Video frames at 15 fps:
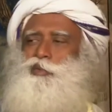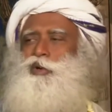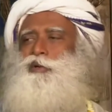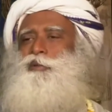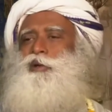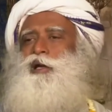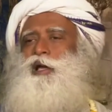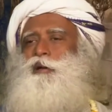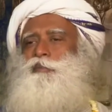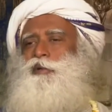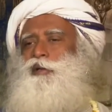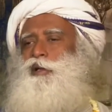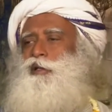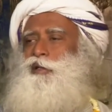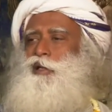what will
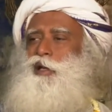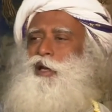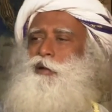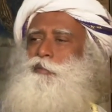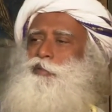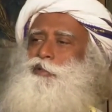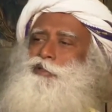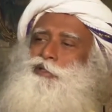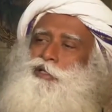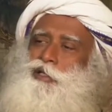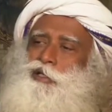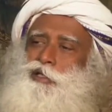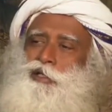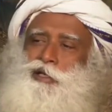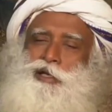happen? Nothing happened, see
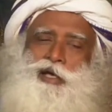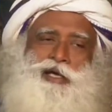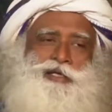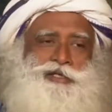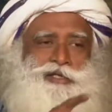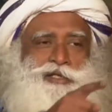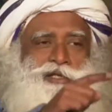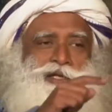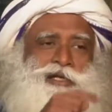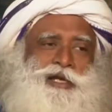he didn't die, she didn't